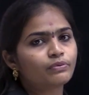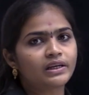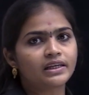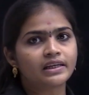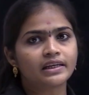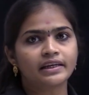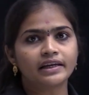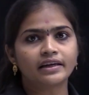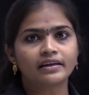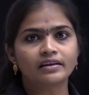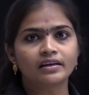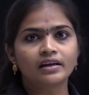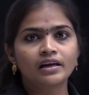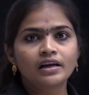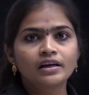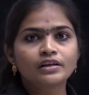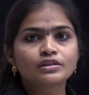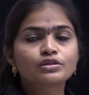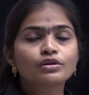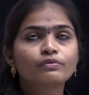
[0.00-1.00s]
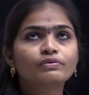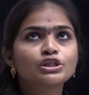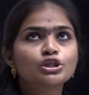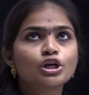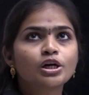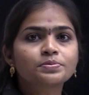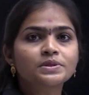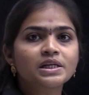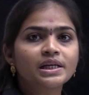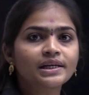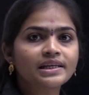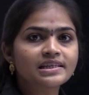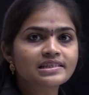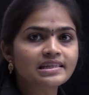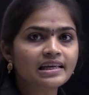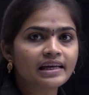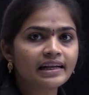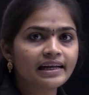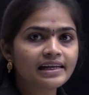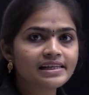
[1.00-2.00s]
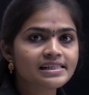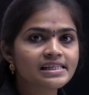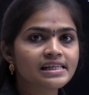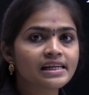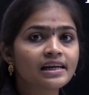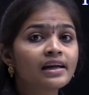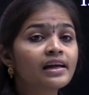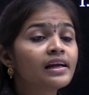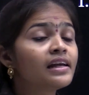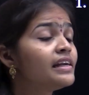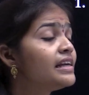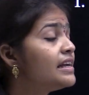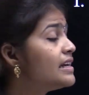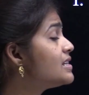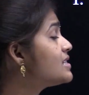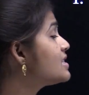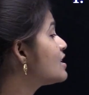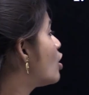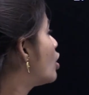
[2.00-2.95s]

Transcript: one here. So which option is correct? Yes,